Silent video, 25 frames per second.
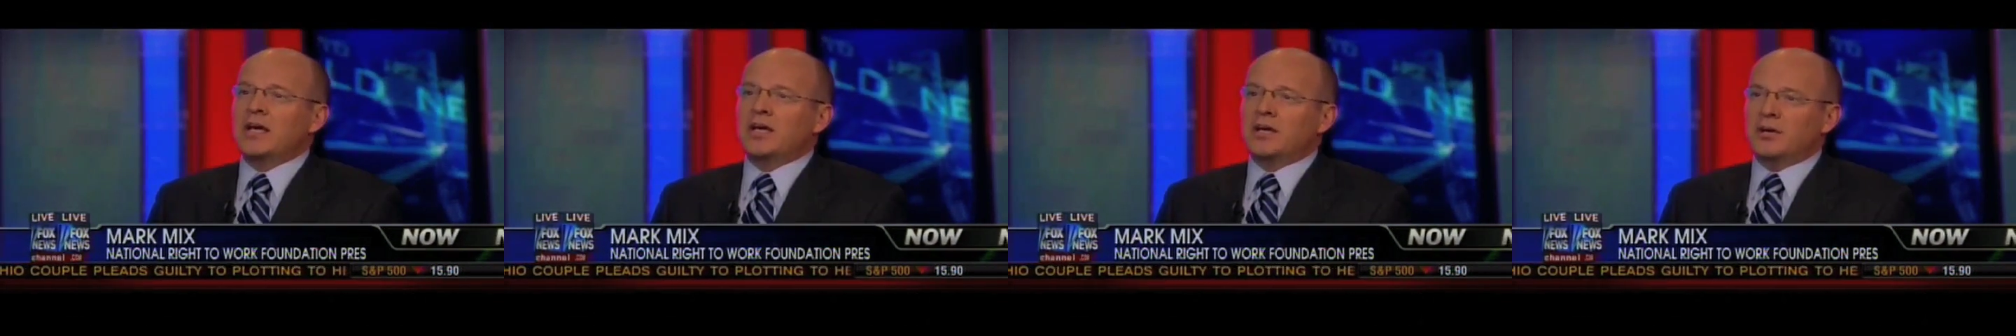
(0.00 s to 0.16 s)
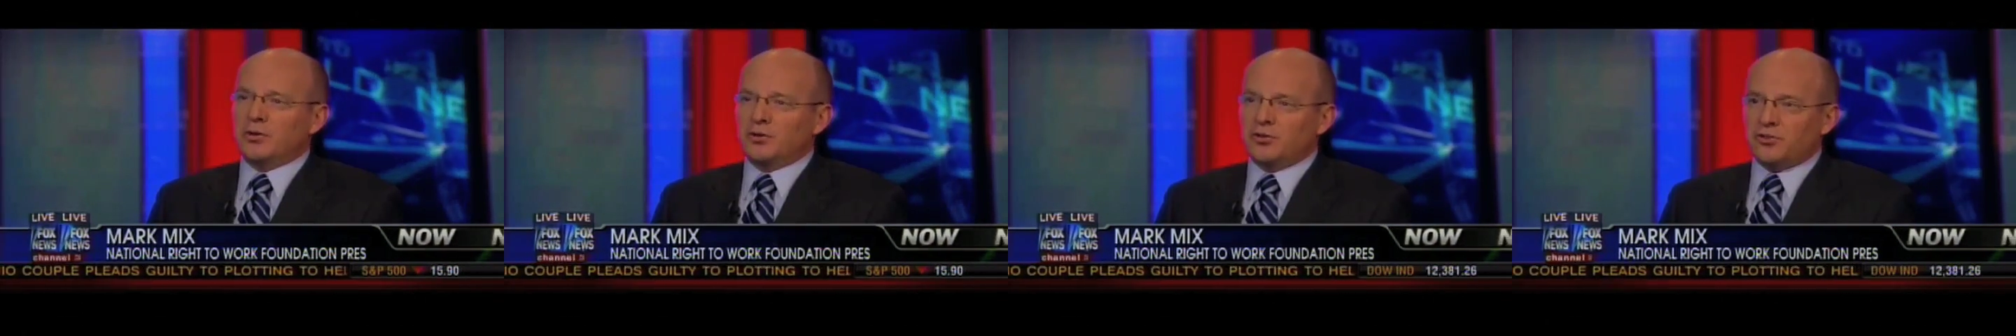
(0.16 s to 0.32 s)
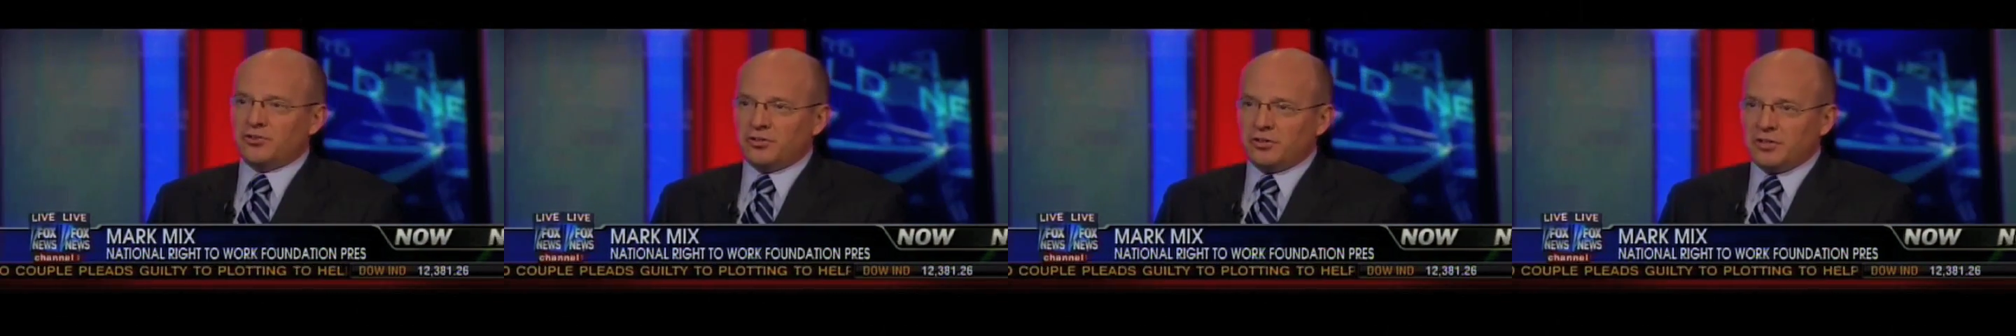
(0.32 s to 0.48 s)

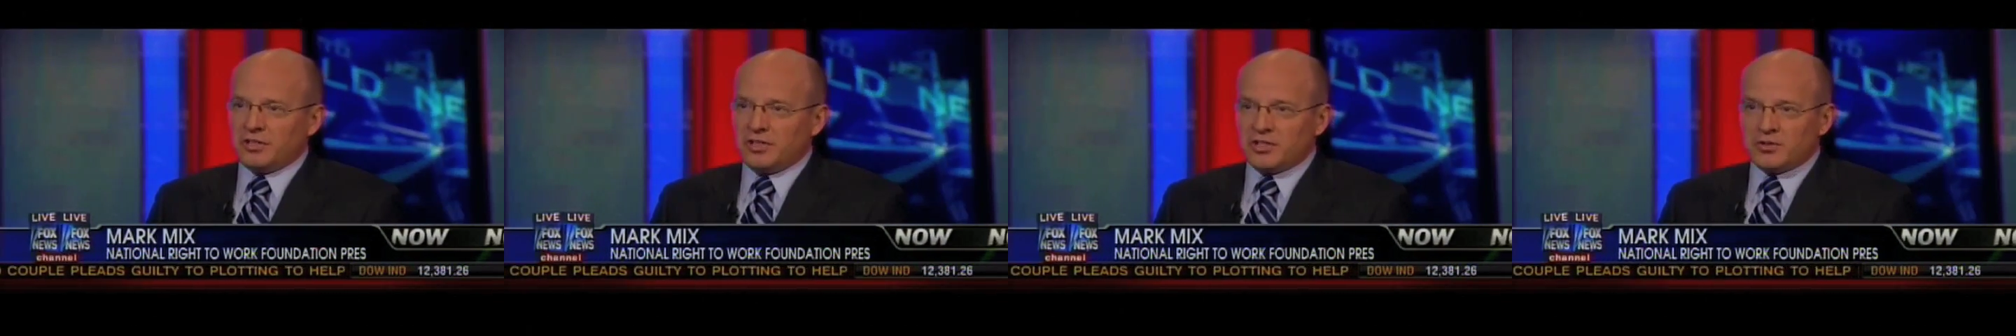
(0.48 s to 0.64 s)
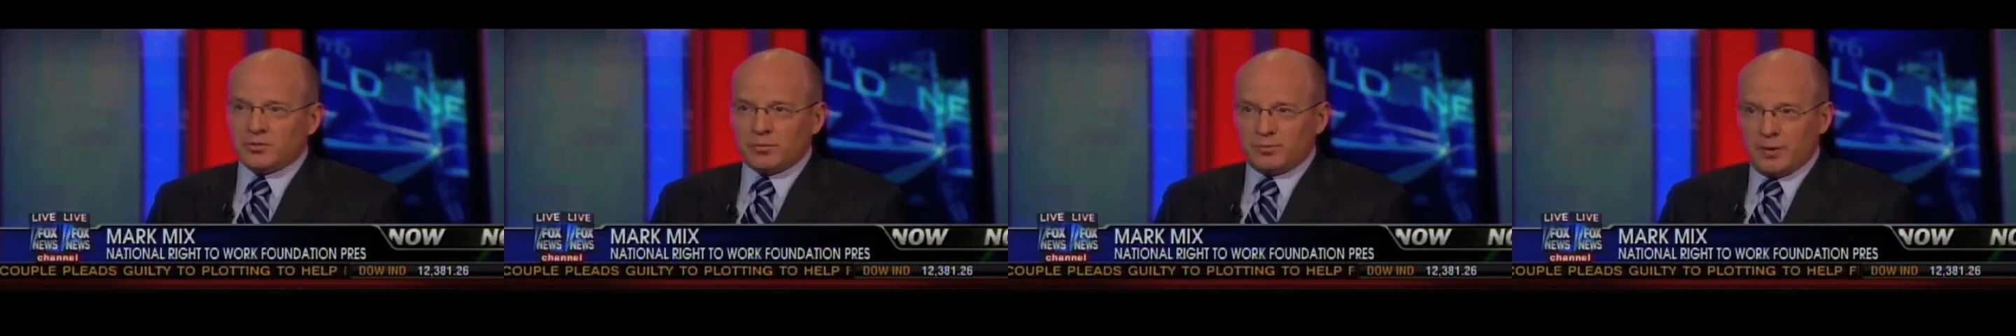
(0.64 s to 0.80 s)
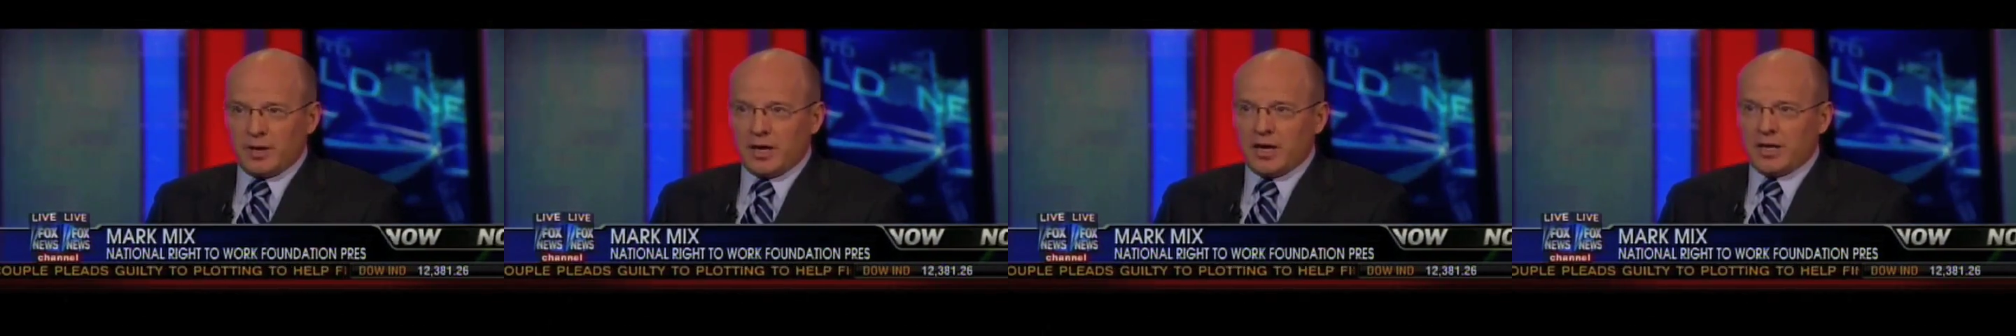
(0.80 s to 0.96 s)
Hilda
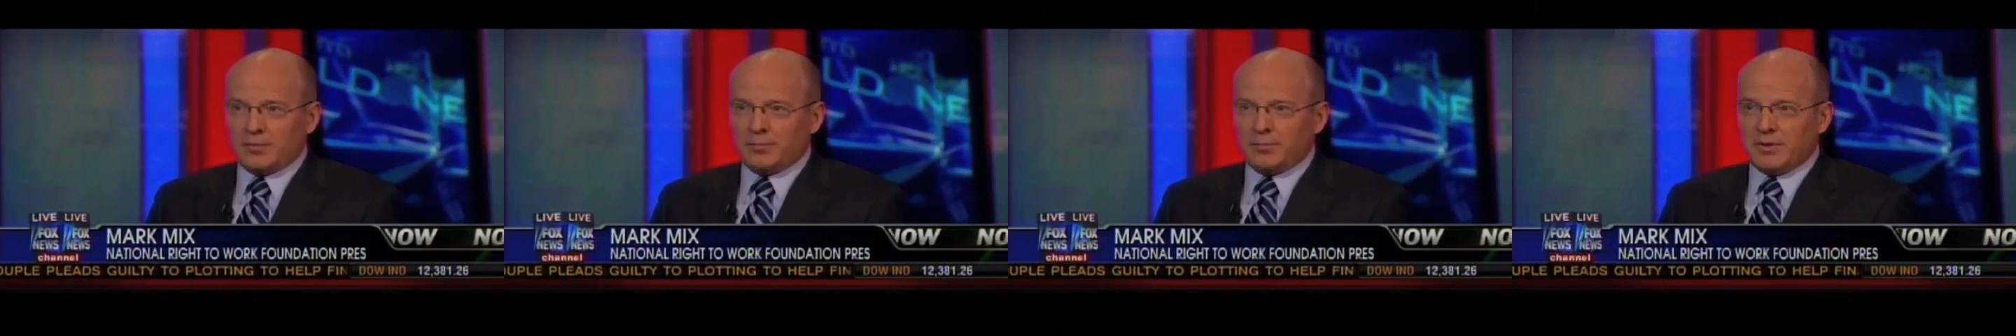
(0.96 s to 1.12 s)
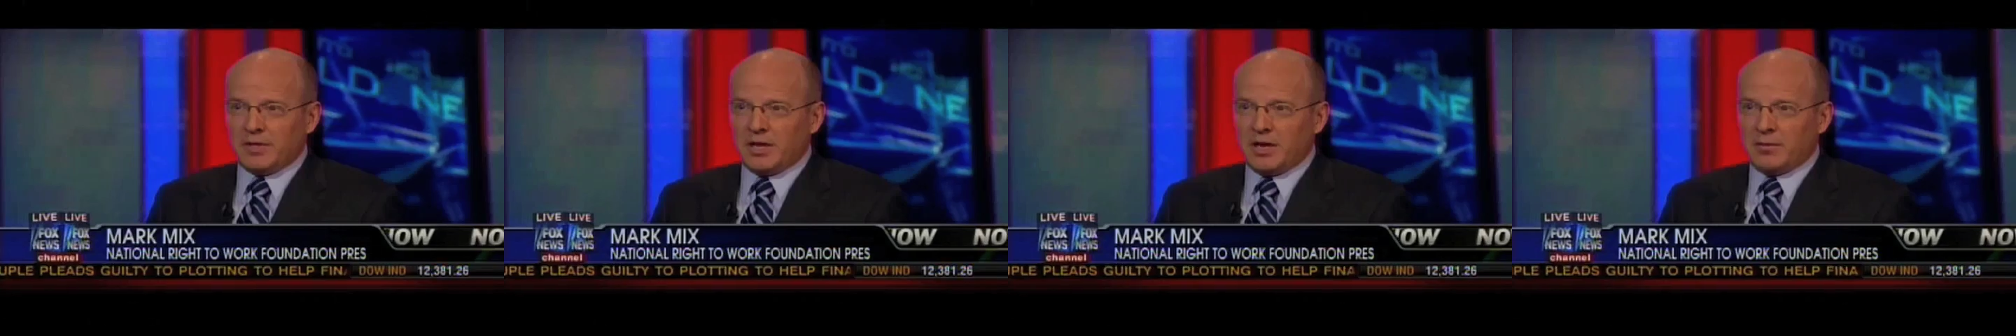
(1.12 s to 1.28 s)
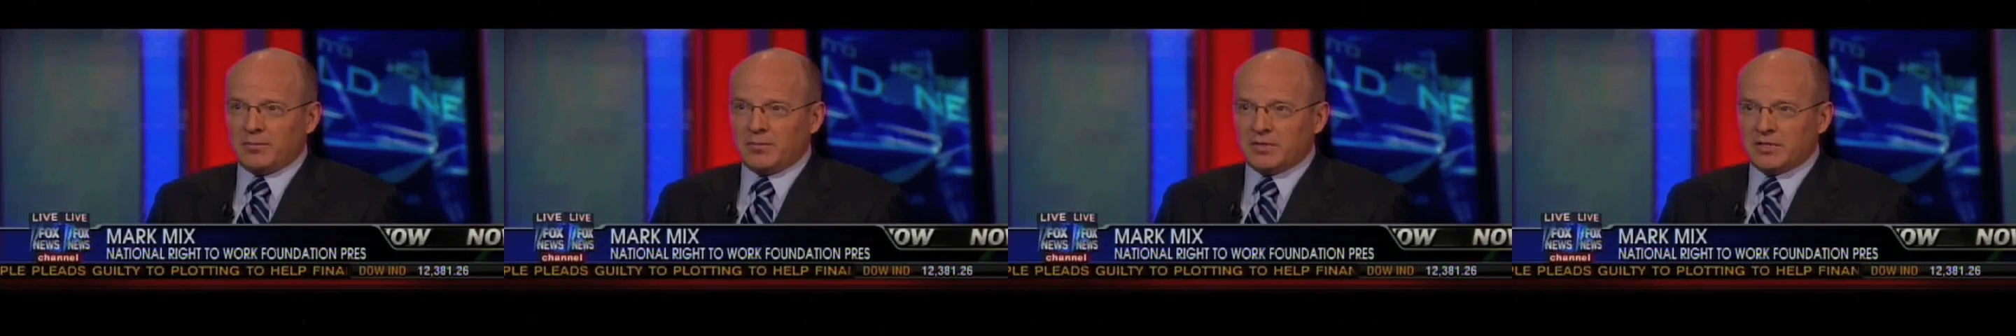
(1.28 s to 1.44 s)
Solis, upon
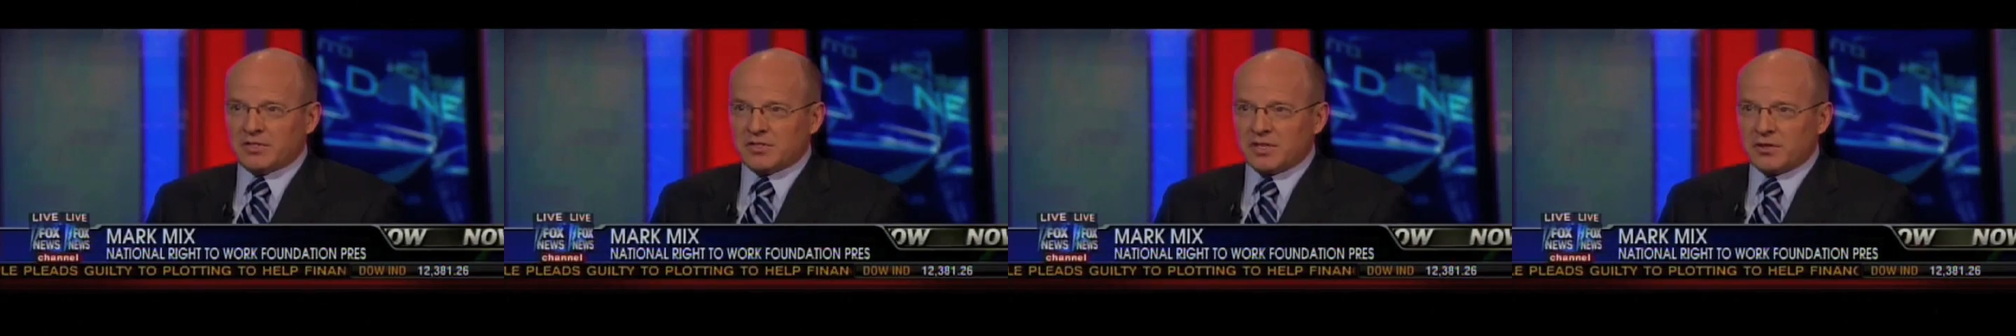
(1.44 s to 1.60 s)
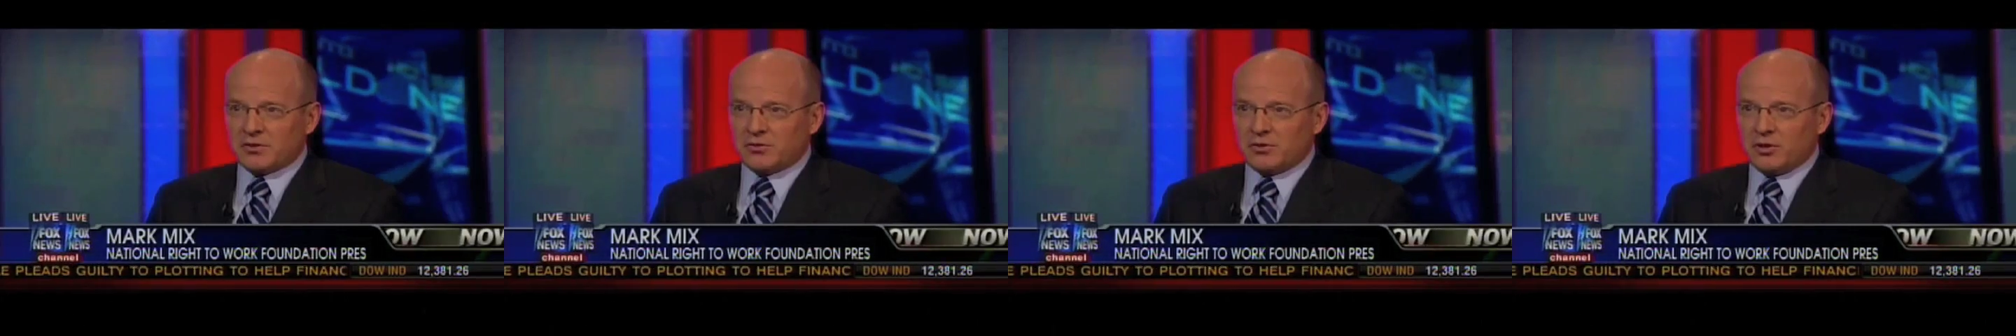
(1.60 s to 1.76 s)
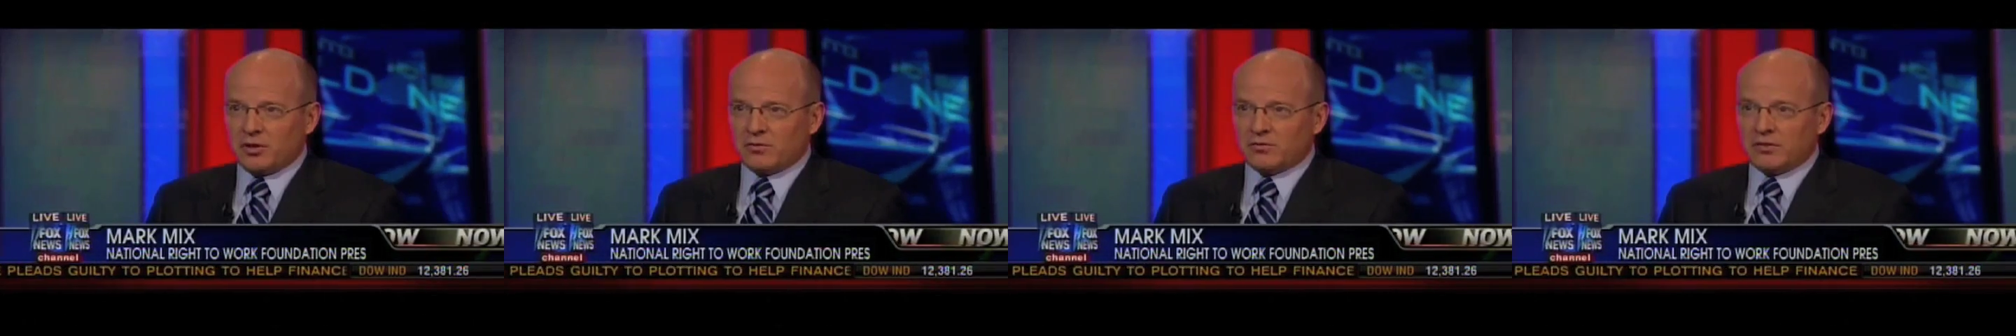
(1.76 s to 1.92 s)
becoming the
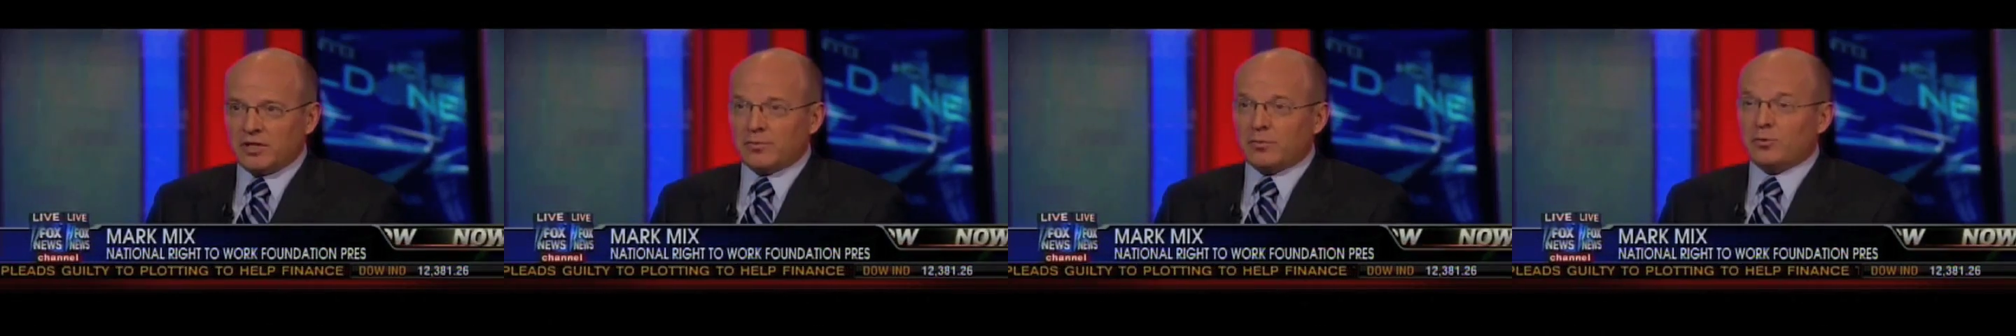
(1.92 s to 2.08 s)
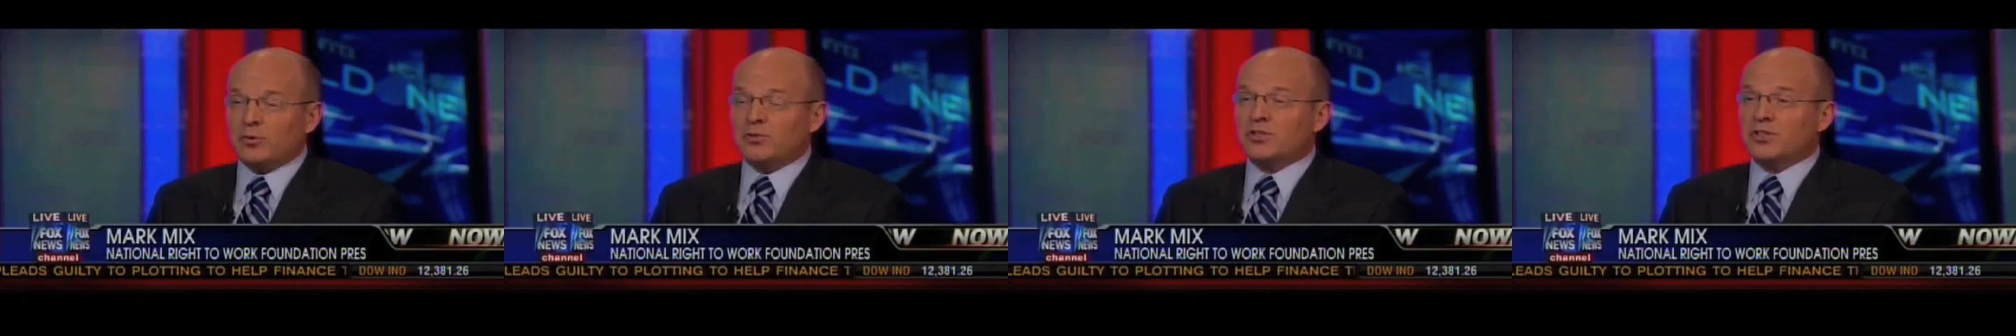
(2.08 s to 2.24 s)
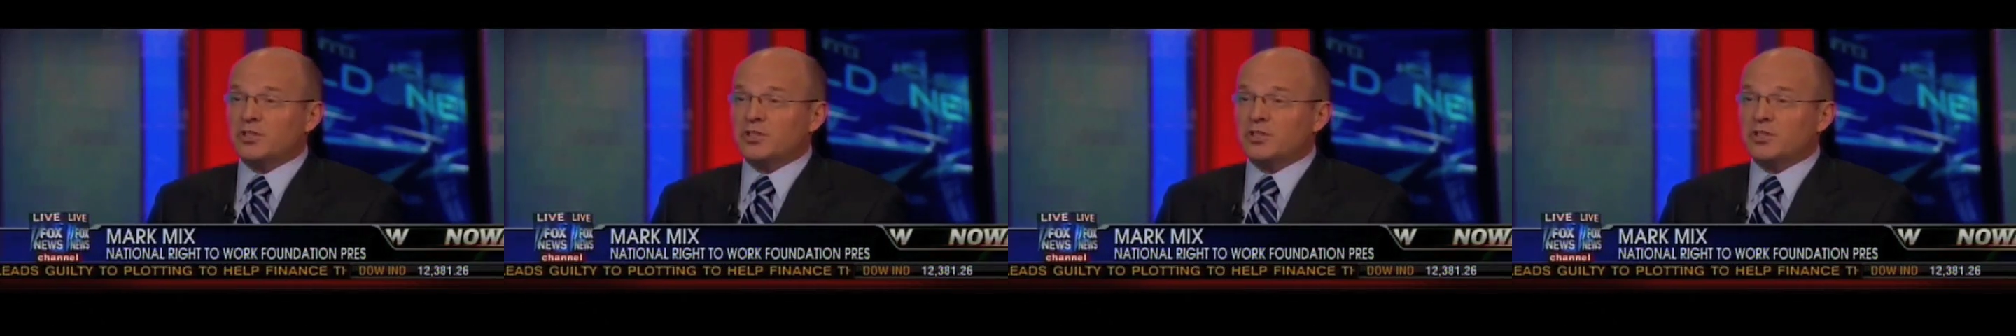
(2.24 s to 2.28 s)
Secretary of Labor,